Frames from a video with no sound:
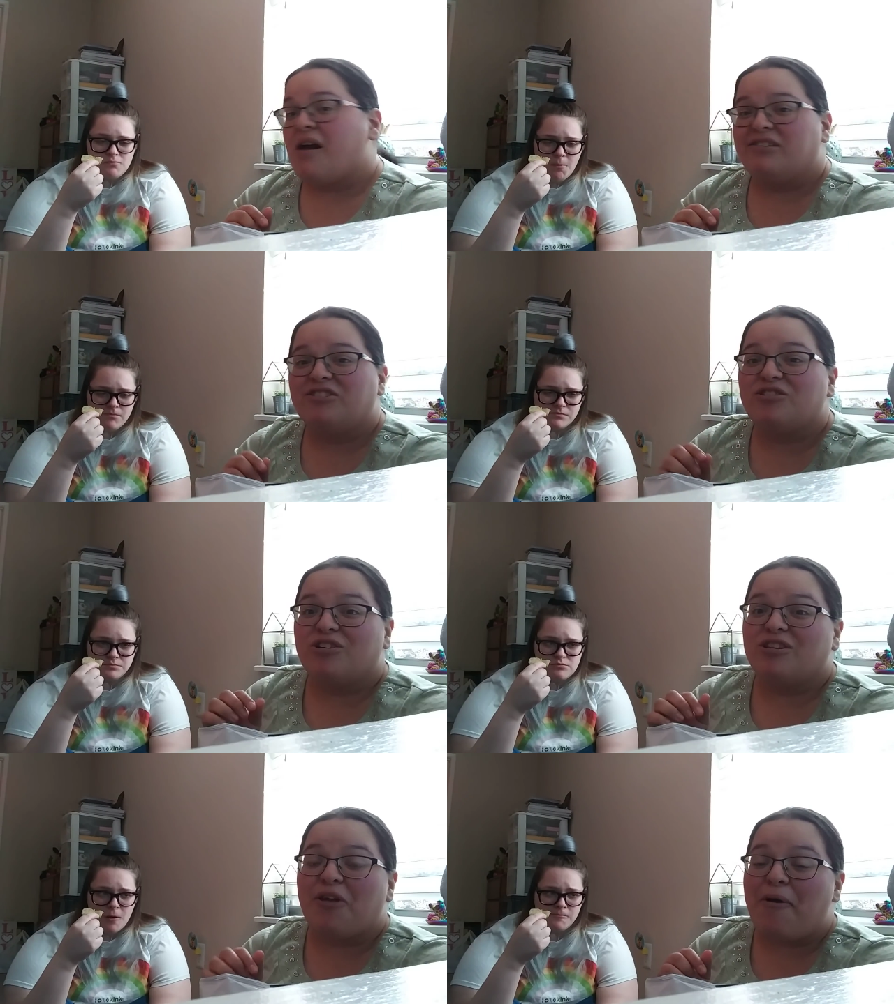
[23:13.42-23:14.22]
Speaker 1: They're
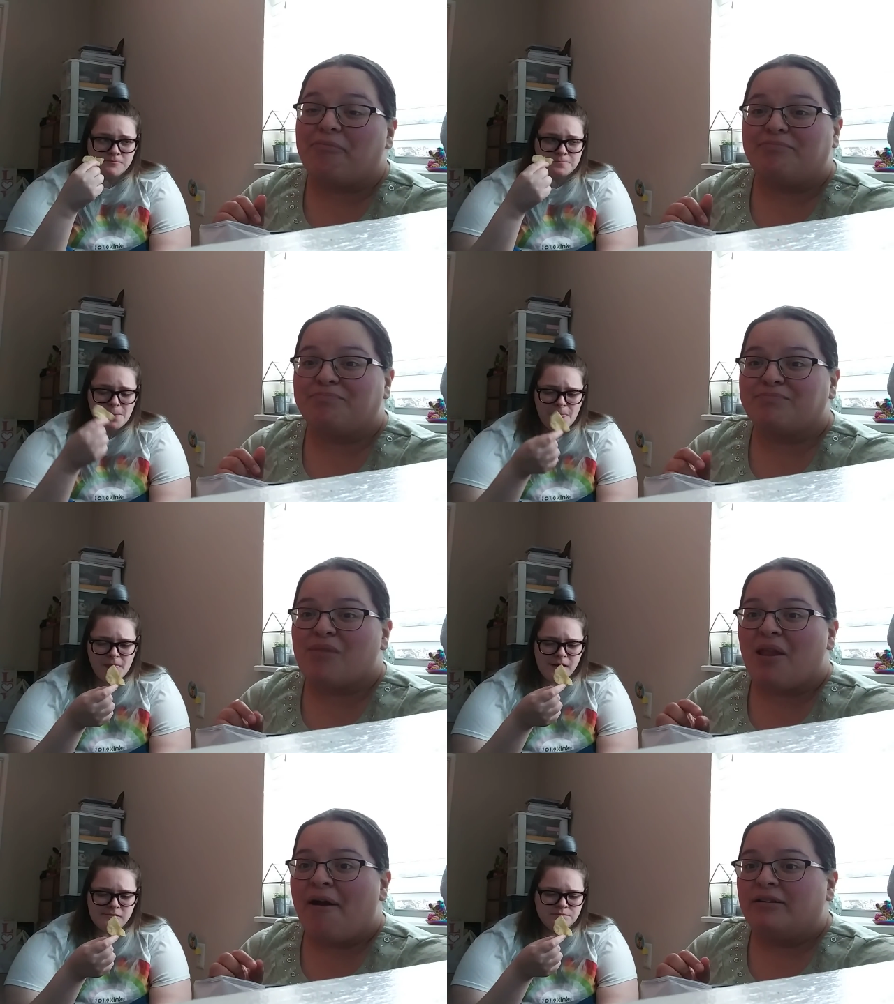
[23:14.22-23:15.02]
good though.
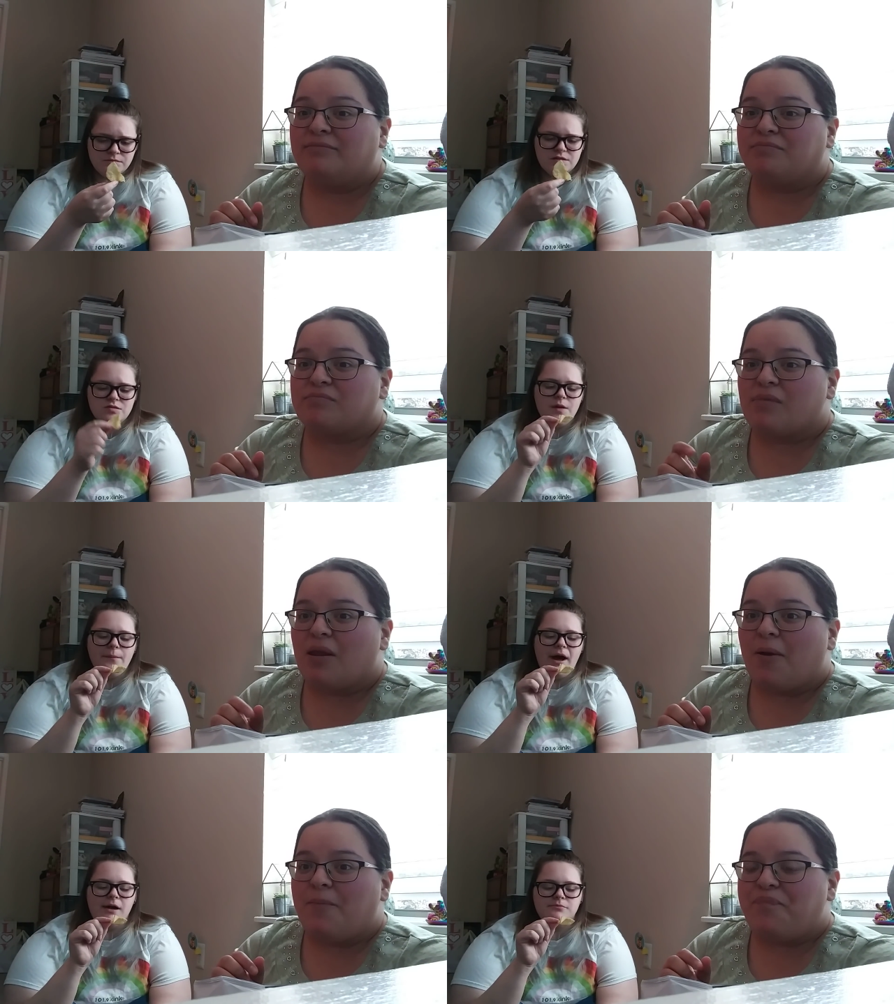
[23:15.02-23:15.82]
Speaker 2: It's not
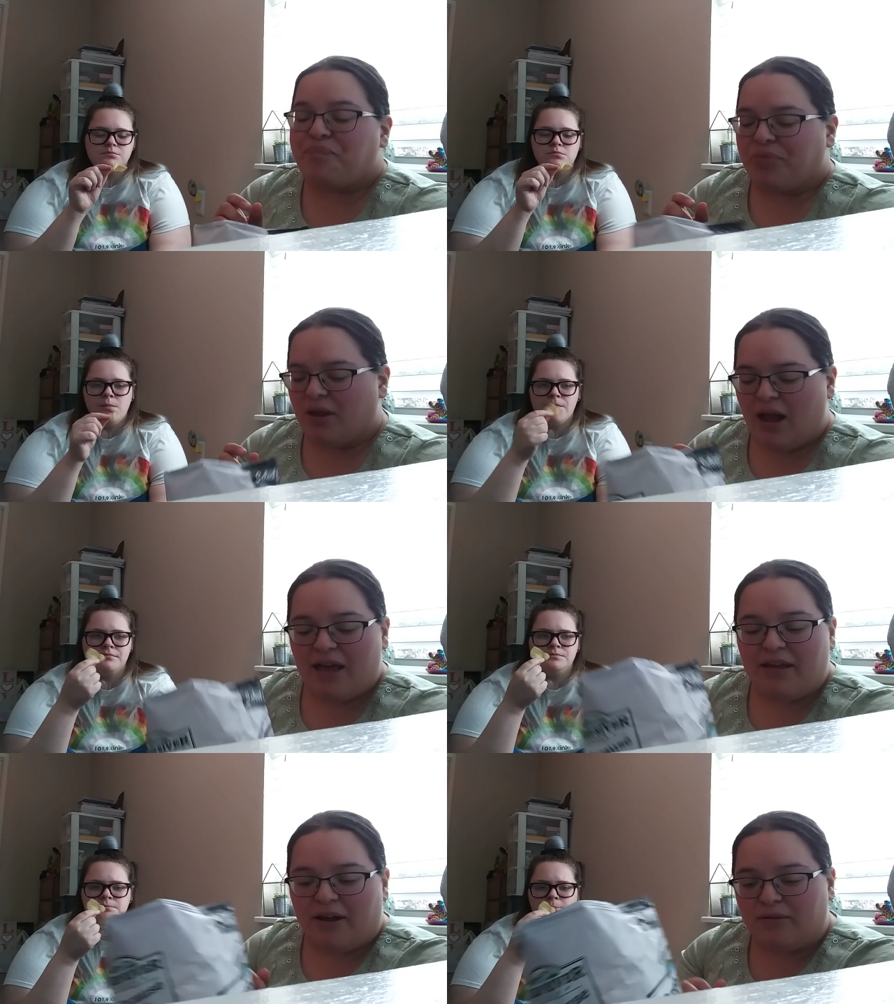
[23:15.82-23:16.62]
bad.
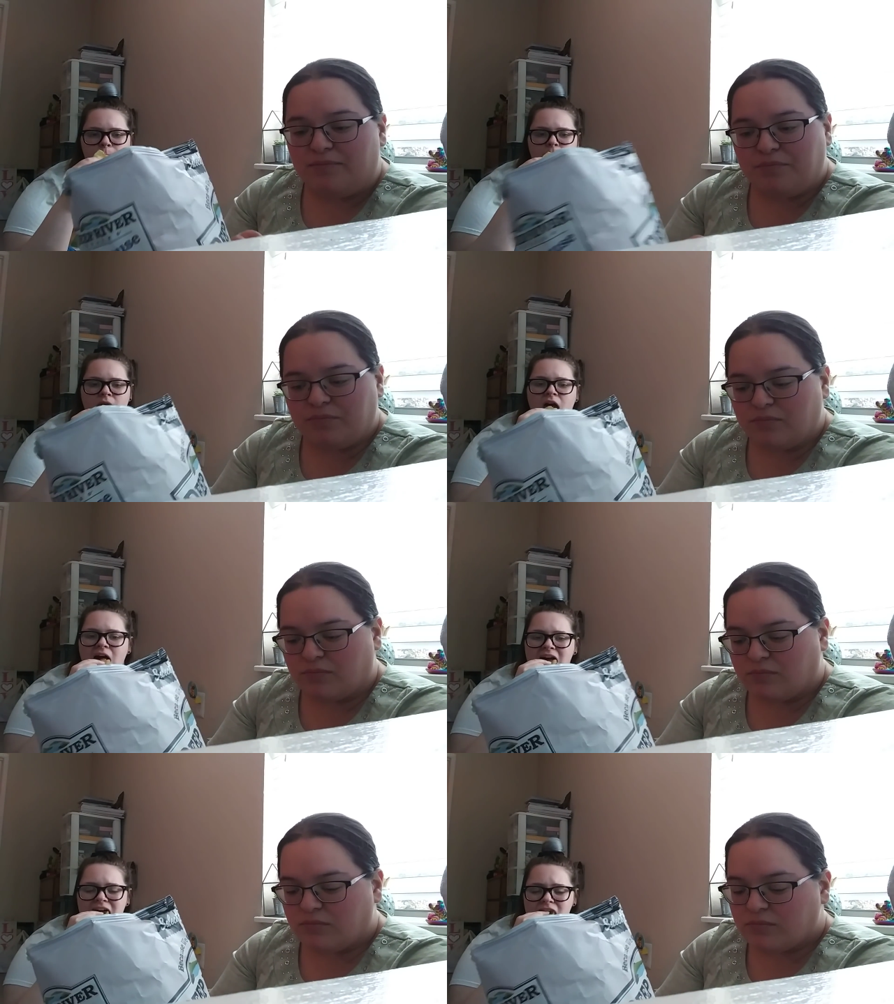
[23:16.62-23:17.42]
Speaker 1: I like them.
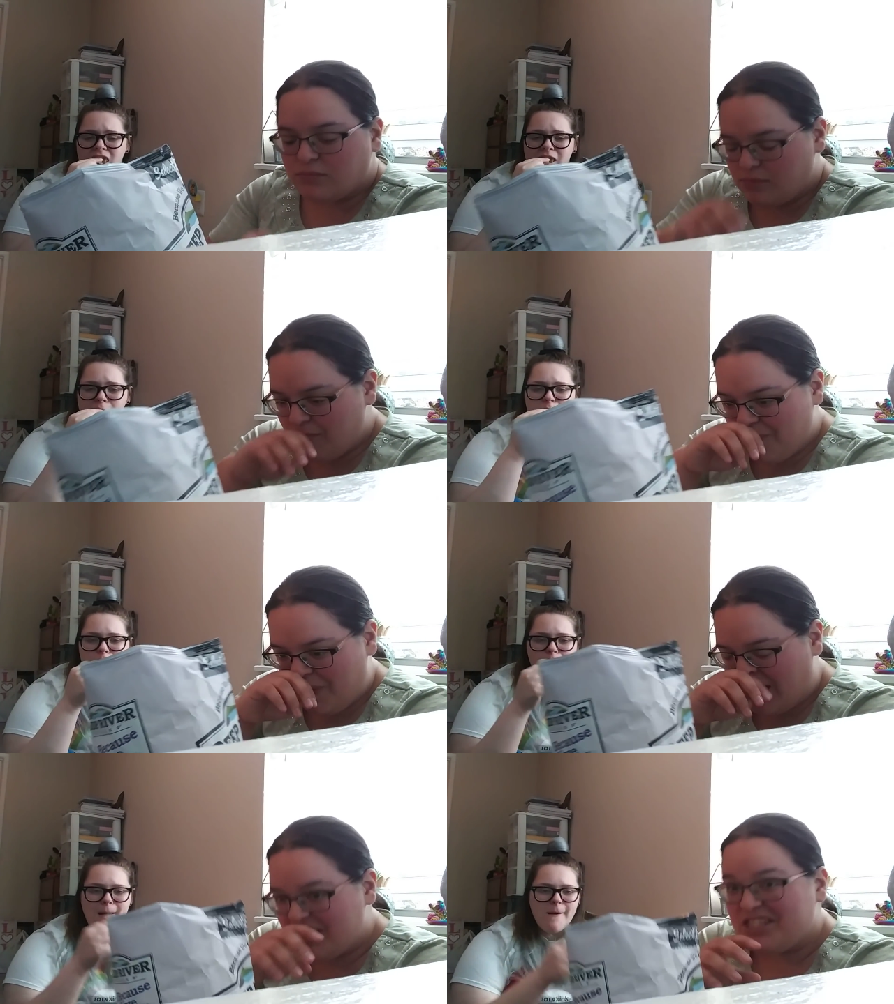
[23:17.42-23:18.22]

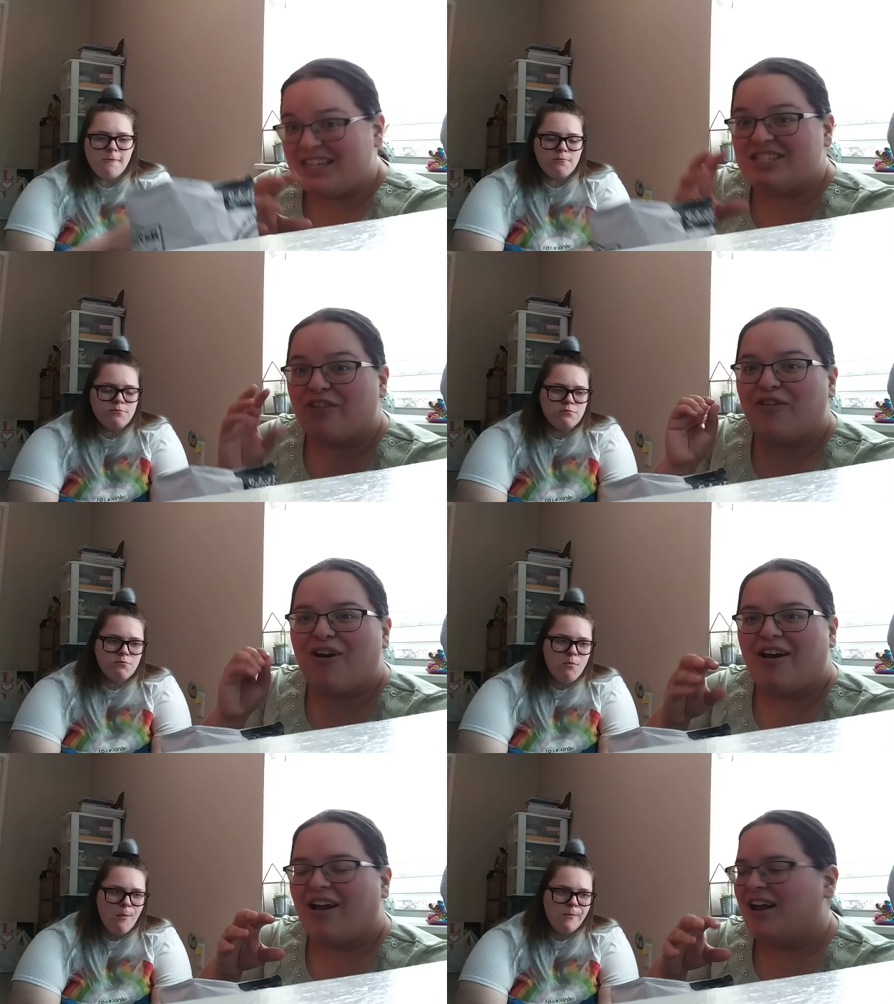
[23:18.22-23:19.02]
It's just it's a
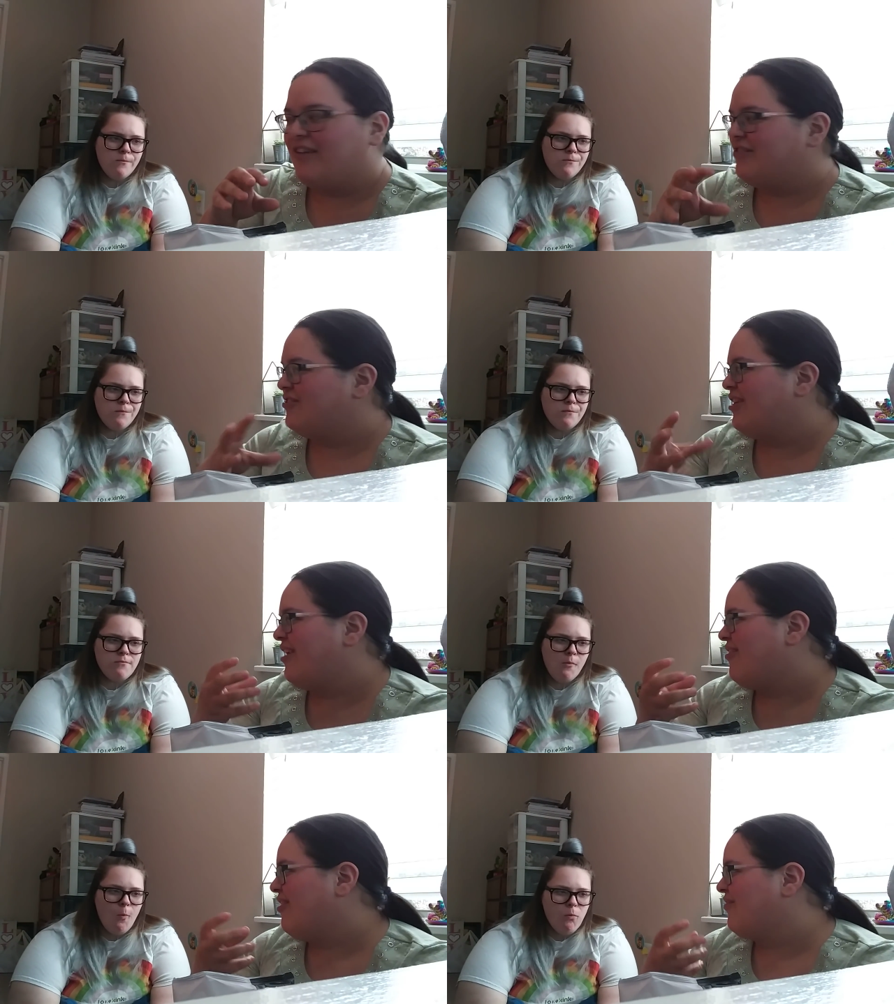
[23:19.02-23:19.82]
lot kind of to
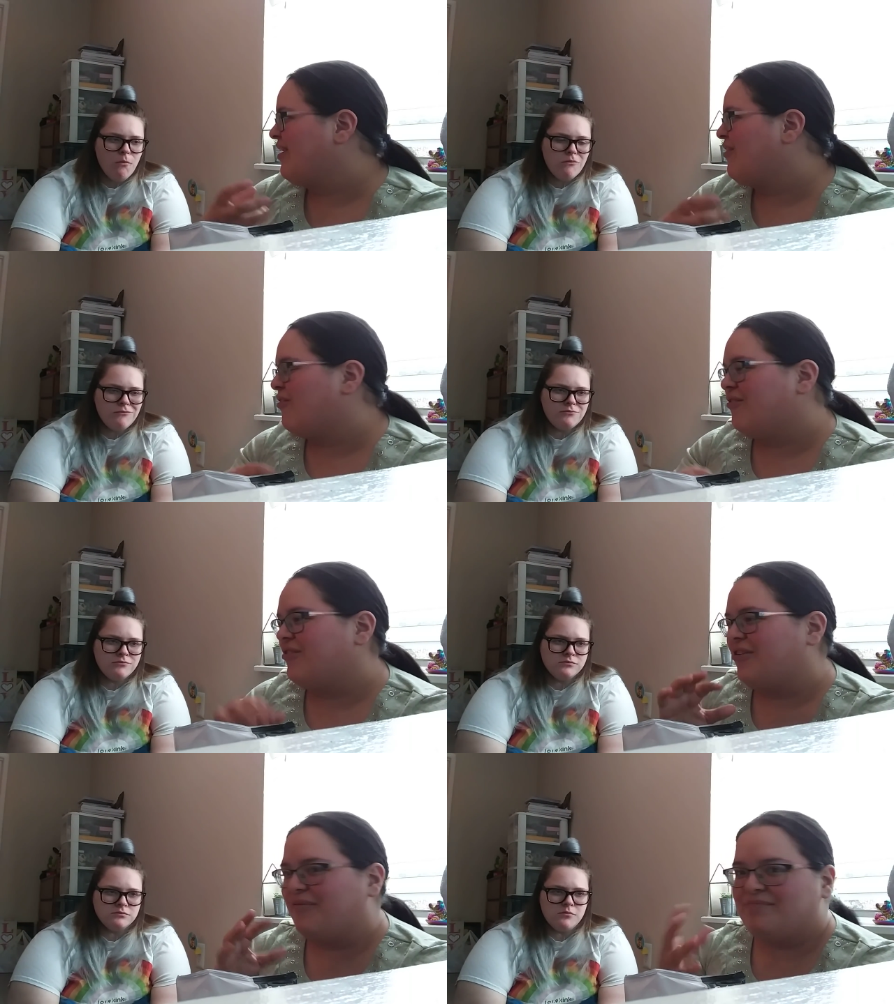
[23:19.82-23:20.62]
take on like all
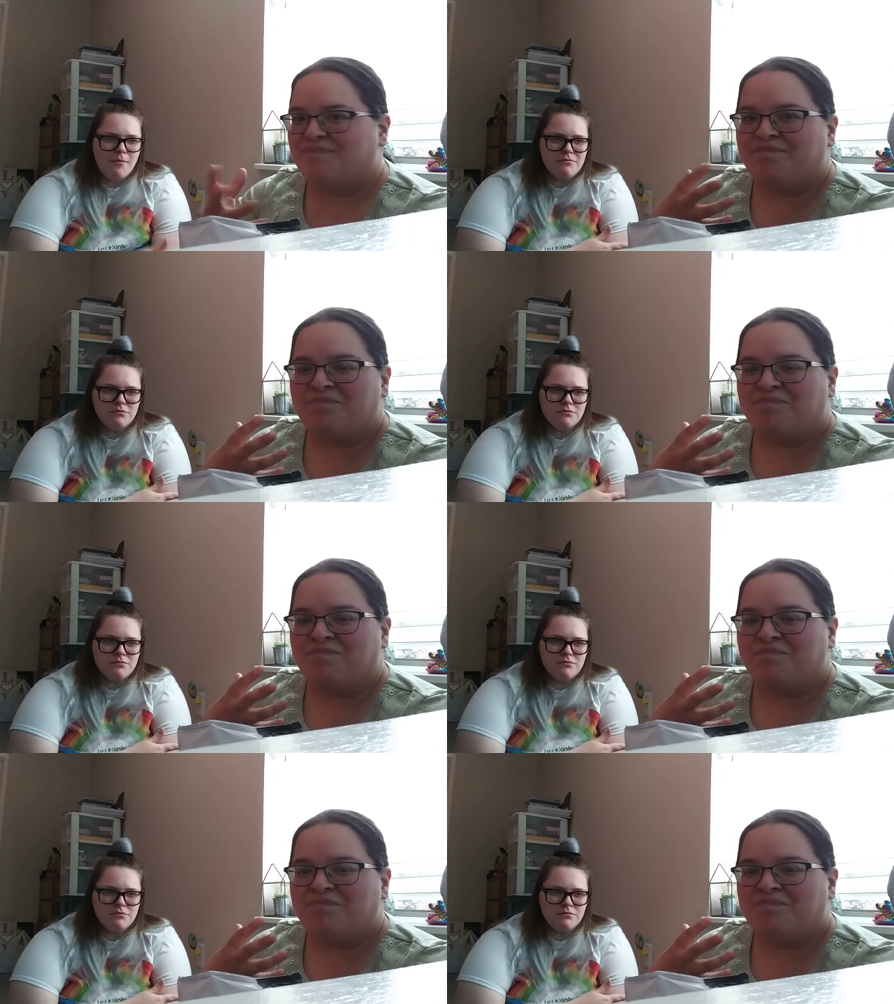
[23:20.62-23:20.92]
the